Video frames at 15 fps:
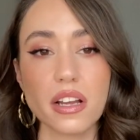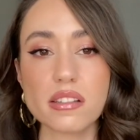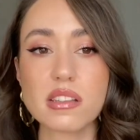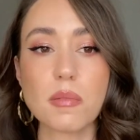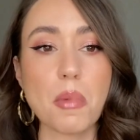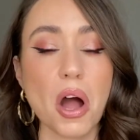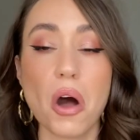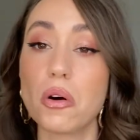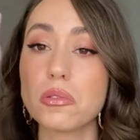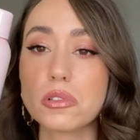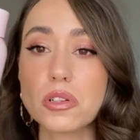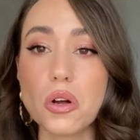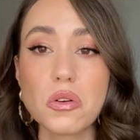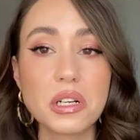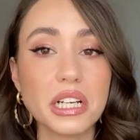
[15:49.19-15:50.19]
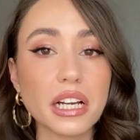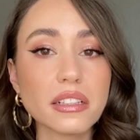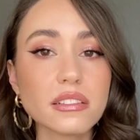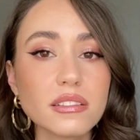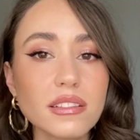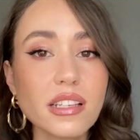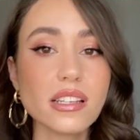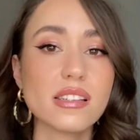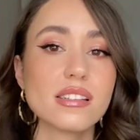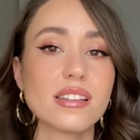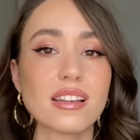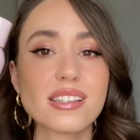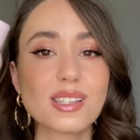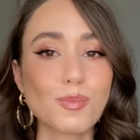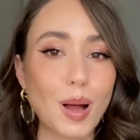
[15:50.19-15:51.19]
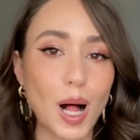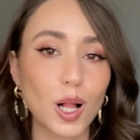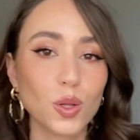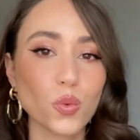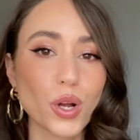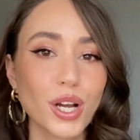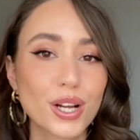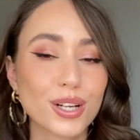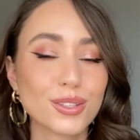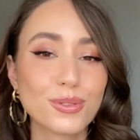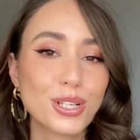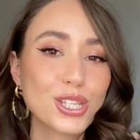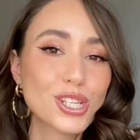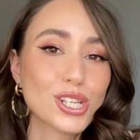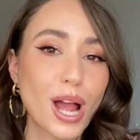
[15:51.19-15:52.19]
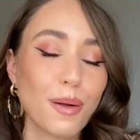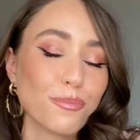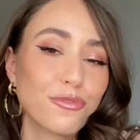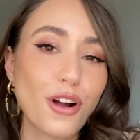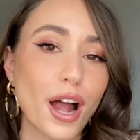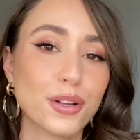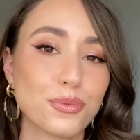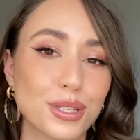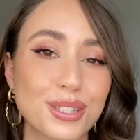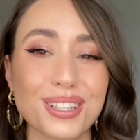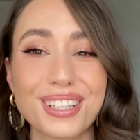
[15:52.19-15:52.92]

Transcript: and somehow coconut is a smell which I'm fine with.